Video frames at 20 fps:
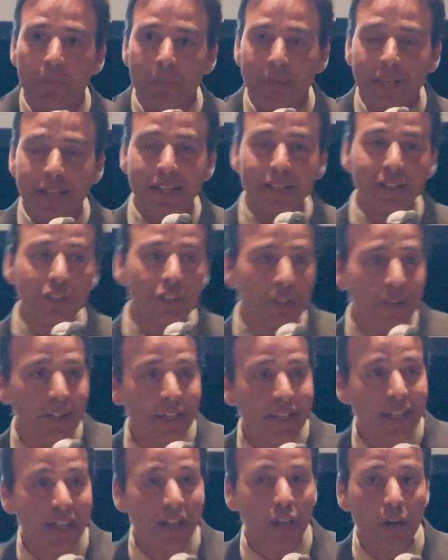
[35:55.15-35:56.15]
or making
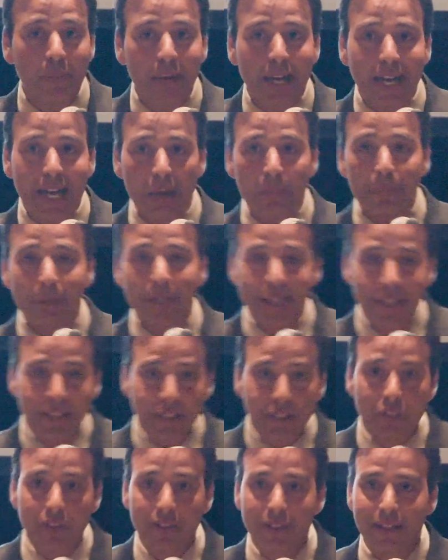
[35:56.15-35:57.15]
sure I get all my
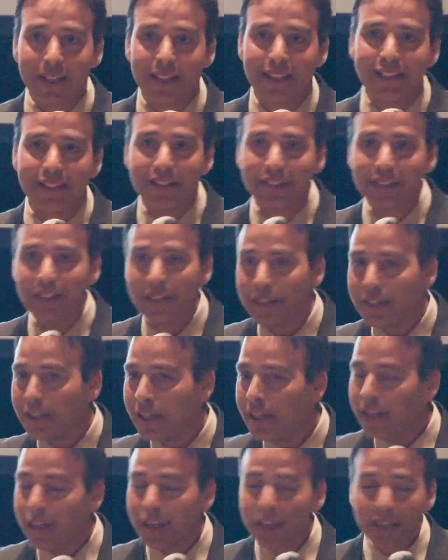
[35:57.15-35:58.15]
applications in.
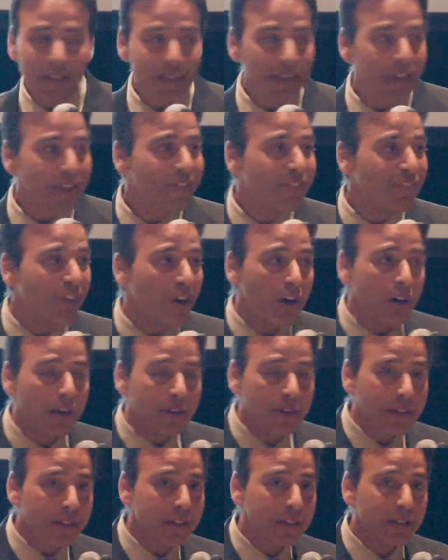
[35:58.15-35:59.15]
That's as
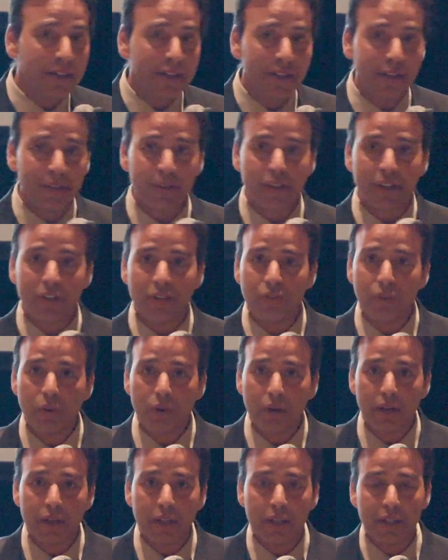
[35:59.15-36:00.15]
far as to let yourself
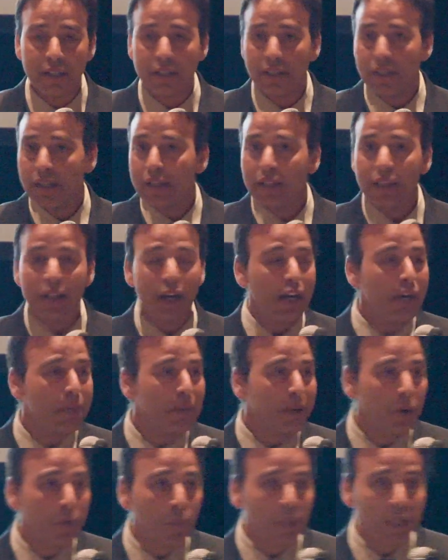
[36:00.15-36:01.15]
worry. Not
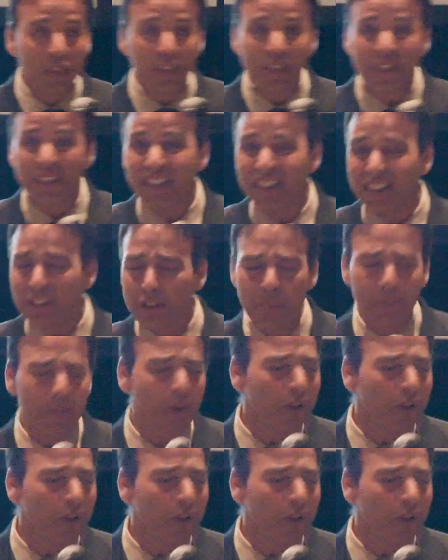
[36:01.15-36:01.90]
about which is the